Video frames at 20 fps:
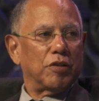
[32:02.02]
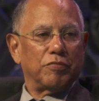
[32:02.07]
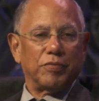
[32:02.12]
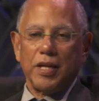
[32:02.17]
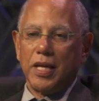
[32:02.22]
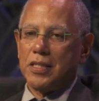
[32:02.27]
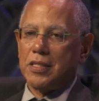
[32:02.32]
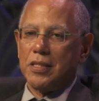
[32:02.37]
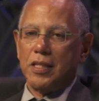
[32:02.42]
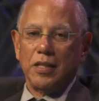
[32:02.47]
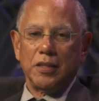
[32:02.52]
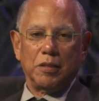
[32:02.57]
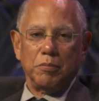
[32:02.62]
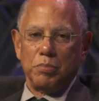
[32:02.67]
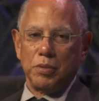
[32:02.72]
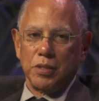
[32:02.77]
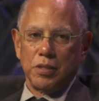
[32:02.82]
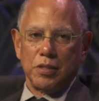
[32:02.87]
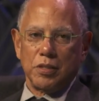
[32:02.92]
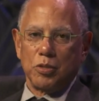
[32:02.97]
up, that's not the
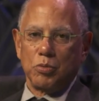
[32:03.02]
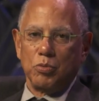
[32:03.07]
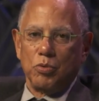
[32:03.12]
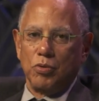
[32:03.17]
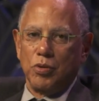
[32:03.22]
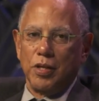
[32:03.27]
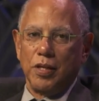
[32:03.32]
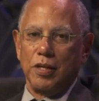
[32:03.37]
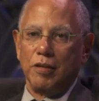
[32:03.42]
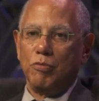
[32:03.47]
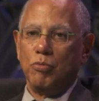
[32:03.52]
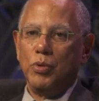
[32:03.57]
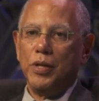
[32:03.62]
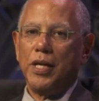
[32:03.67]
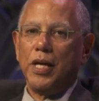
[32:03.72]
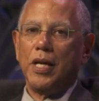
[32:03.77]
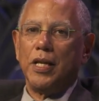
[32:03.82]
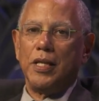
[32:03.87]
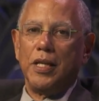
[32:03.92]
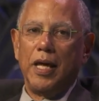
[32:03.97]
business we're in. If we
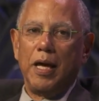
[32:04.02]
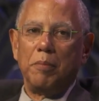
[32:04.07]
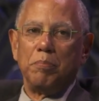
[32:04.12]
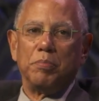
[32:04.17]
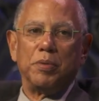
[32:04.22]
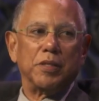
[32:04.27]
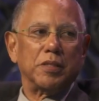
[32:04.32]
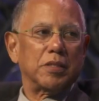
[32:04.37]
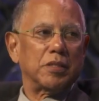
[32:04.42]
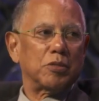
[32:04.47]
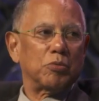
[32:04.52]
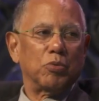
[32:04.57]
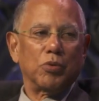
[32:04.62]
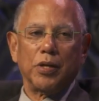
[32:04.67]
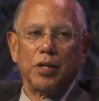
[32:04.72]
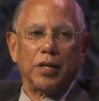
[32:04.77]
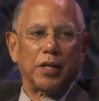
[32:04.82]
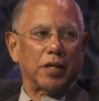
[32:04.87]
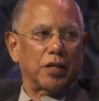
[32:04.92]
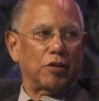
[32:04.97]
get in that business, we're
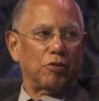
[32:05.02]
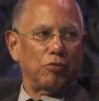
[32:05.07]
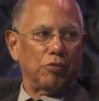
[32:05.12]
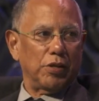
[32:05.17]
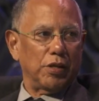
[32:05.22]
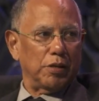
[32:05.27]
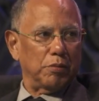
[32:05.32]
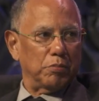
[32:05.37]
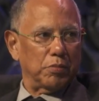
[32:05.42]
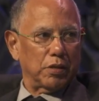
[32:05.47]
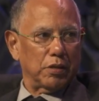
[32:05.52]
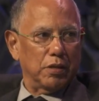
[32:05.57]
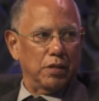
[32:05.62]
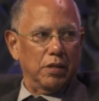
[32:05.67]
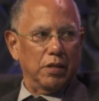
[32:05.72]
going to get creamed.